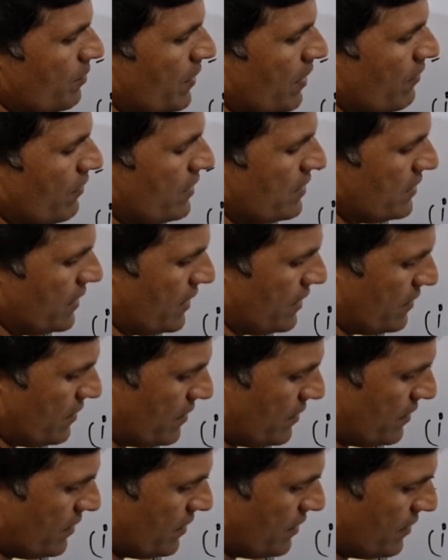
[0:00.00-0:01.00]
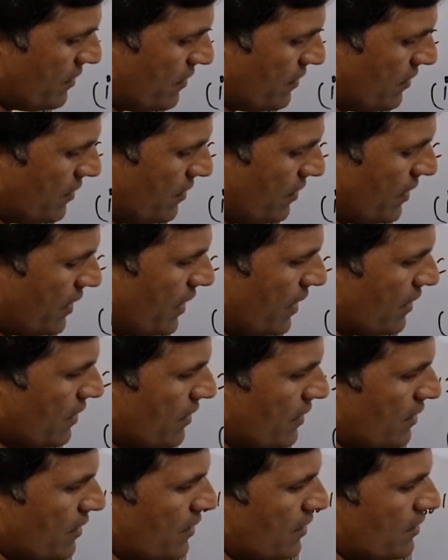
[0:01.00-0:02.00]
the power 6.
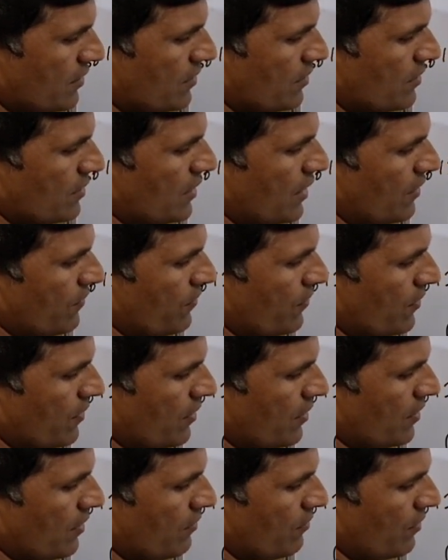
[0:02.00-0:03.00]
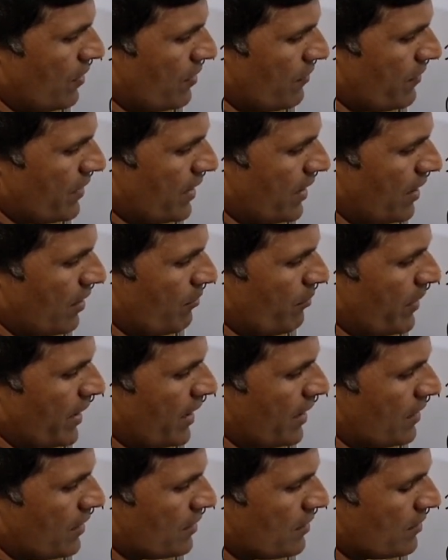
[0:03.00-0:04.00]
Okay. So therefore what we can
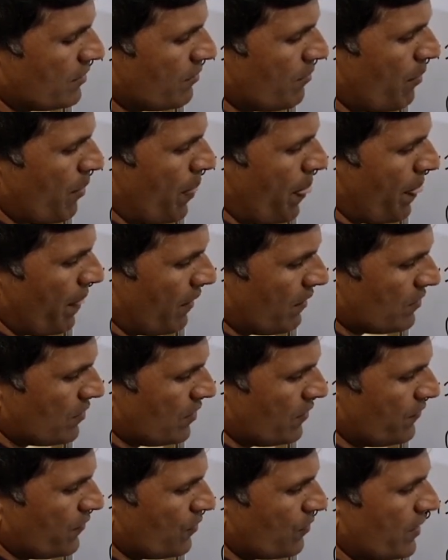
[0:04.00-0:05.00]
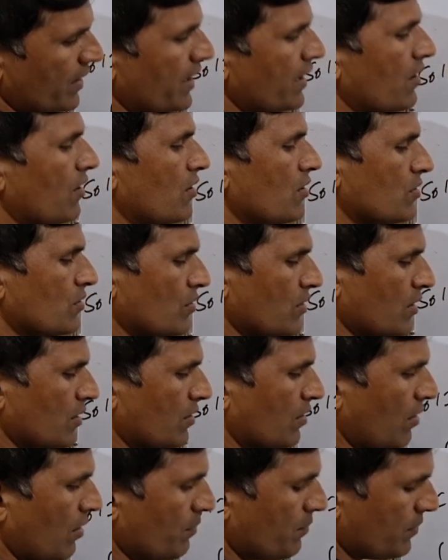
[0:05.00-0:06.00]
make? So if you take on to the
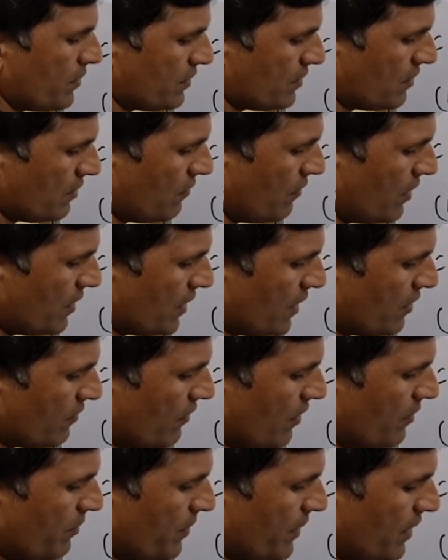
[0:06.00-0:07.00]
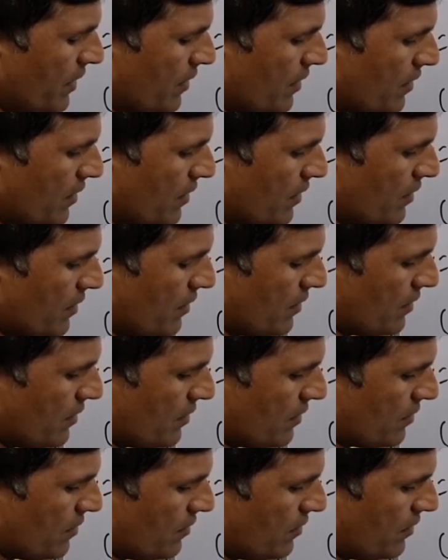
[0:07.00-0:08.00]
top, so what it will be?
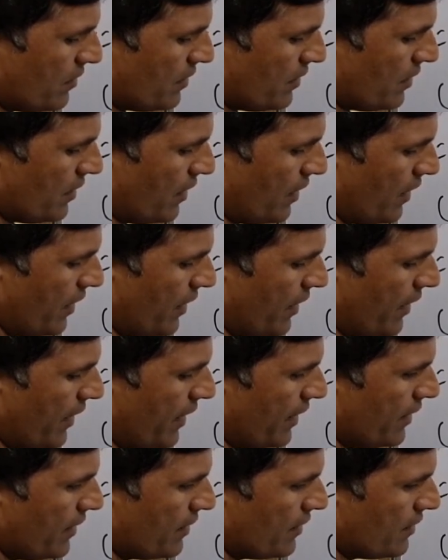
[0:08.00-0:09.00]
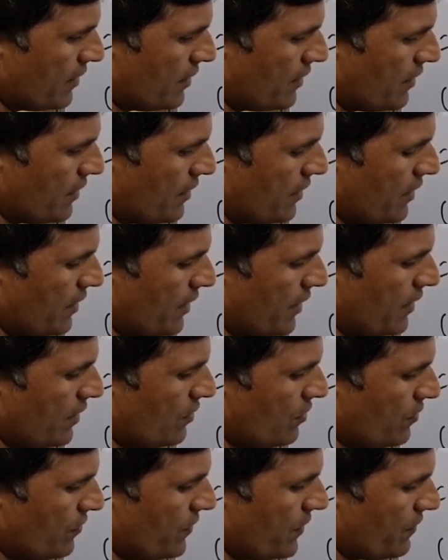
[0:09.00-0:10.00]
So 100
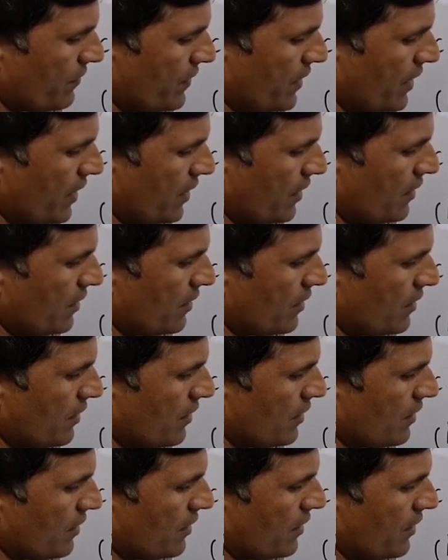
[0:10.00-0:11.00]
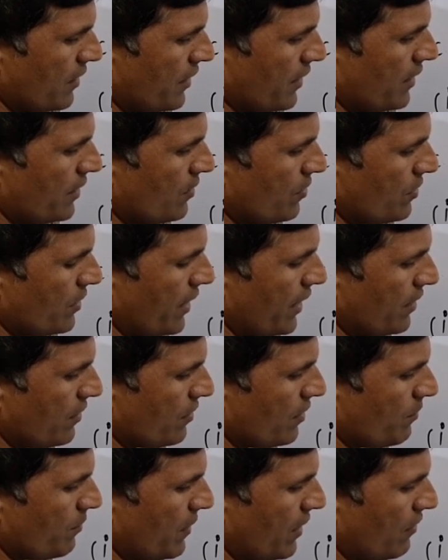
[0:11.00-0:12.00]
into 15 into 10
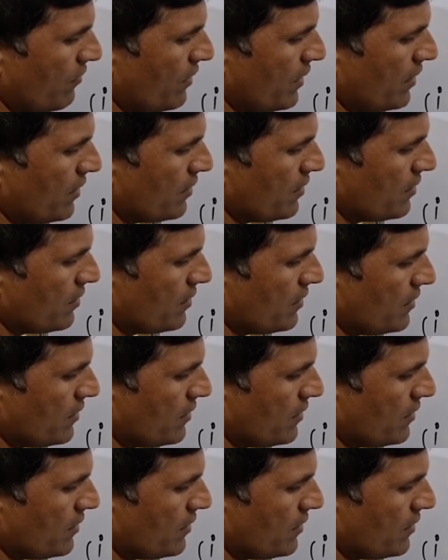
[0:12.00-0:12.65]
to the power